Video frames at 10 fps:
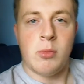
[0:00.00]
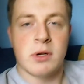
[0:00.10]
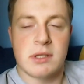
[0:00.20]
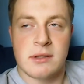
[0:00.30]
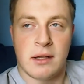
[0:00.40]
I
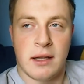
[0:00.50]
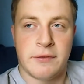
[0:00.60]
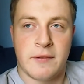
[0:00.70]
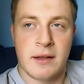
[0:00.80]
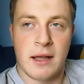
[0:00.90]
was
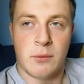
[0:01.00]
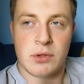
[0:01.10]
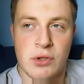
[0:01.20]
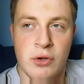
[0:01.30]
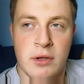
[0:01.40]
doing
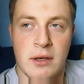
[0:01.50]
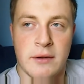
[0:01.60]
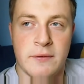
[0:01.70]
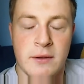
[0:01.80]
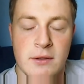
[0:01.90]

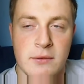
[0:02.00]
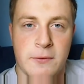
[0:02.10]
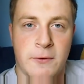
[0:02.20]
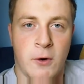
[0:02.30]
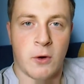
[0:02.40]
the
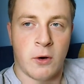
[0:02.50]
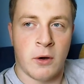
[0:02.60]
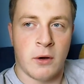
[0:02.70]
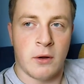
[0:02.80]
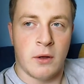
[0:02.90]
lifting
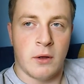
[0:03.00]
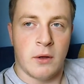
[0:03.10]
for,